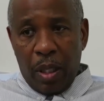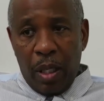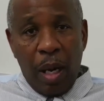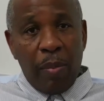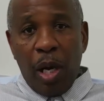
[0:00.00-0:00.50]

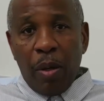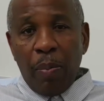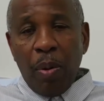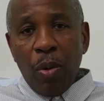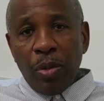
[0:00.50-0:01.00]
And I'm not
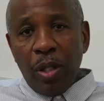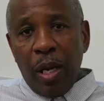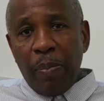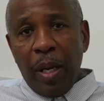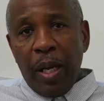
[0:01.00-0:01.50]
opposed to
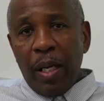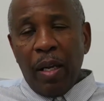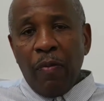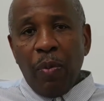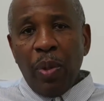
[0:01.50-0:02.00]
that plan
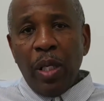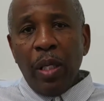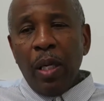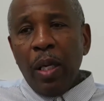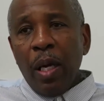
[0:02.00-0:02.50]

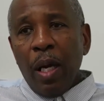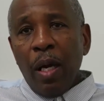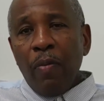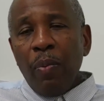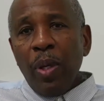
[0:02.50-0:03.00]

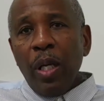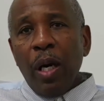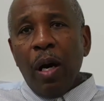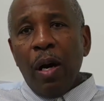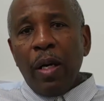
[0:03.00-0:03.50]
if we
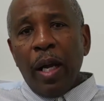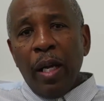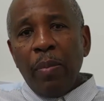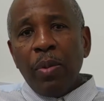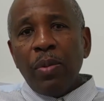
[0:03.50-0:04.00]
aren't
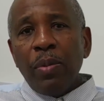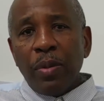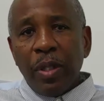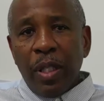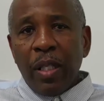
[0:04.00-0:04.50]
able
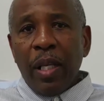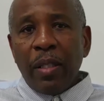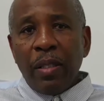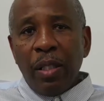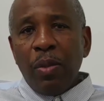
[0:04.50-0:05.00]
to get that
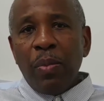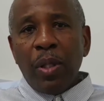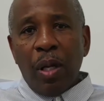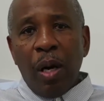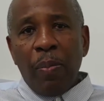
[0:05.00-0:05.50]
steel
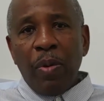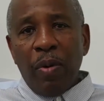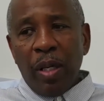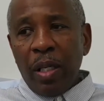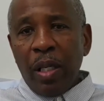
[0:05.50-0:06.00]
mill up and
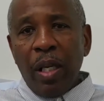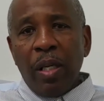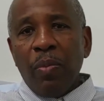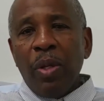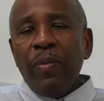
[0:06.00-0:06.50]
running
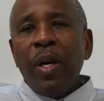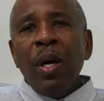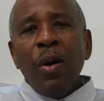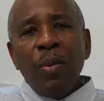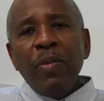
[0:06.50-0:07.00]
again.
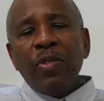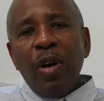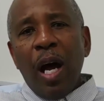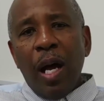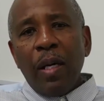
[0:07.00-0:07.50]
We've
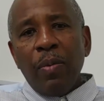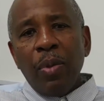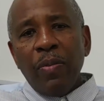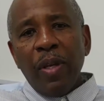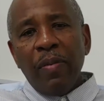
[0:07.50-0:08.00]
tried,
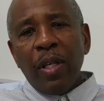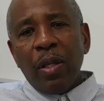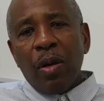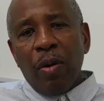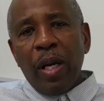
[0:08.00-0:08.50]
we've given it
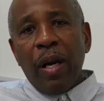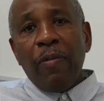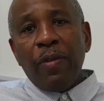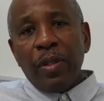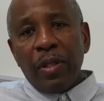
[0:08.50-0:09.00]
a great
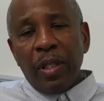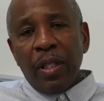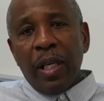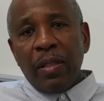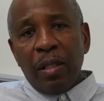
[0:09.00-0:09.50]
effort to
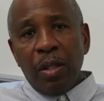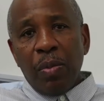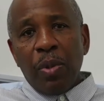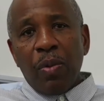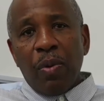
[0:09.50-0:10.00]
get that steel
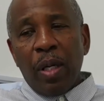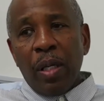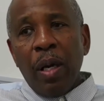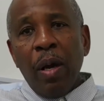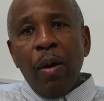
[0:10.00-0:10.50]
mill
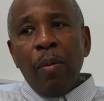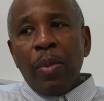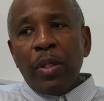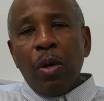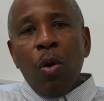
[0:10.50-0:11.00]
running.
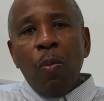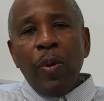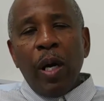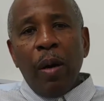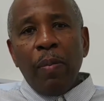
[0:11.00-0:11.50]
But to
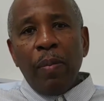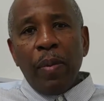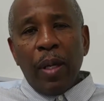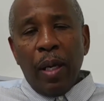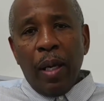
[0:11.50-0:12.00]
open
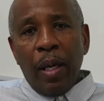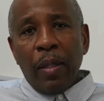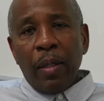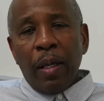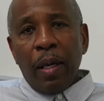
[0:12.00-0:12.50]
up,
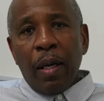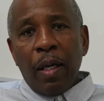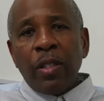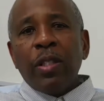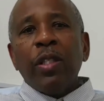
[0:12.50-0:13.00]
and
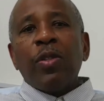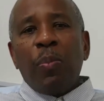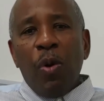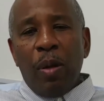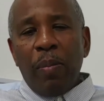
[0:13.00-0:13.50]
it's a
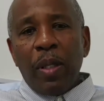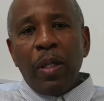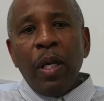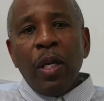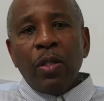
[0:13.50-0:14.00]
disappointment
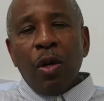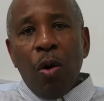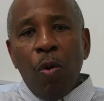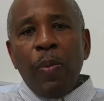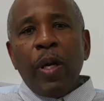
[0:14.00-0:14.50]
to
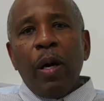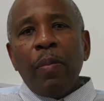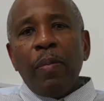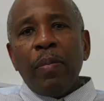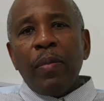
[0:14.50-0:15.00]
open
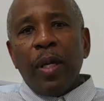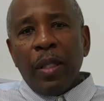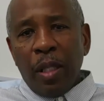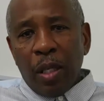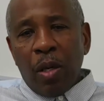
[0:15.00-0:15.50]
up
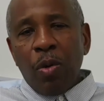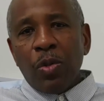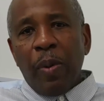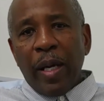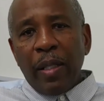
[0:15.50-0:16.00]
and then
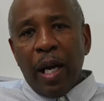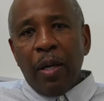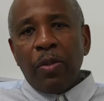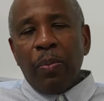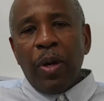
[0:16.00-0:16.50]
close back
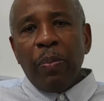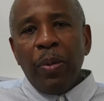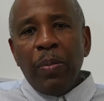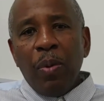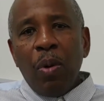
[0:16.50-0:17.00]
down, to bring
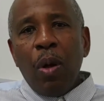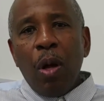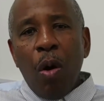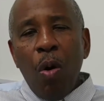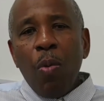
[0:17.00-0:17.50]
people
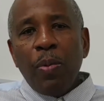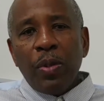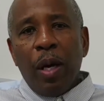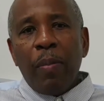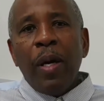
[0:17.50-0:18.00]
hopes
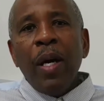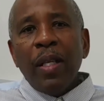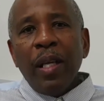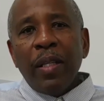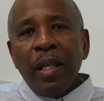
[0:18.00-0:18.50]

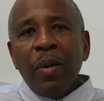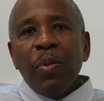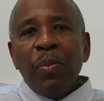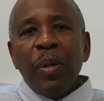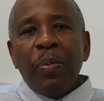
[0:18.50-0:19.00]
up that they
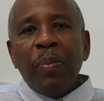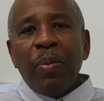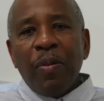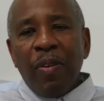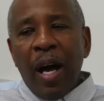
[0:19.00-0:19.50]
will be
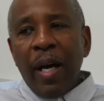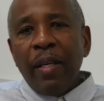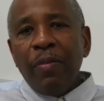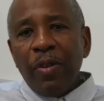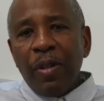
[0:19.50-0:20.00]

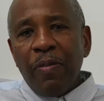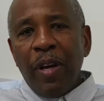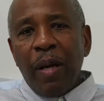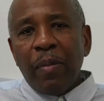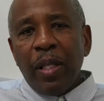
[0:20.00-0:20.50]
providing for their
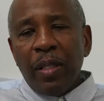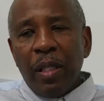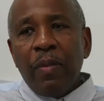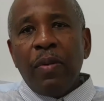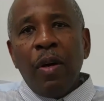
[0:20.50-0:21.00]
family and
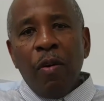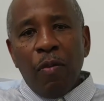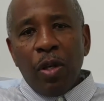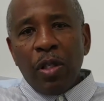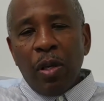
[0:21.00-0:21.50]
then
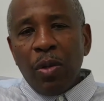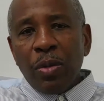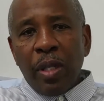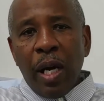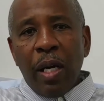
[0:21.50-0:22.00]
for it to
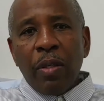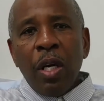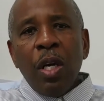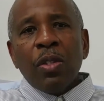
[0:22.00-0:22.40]
close down.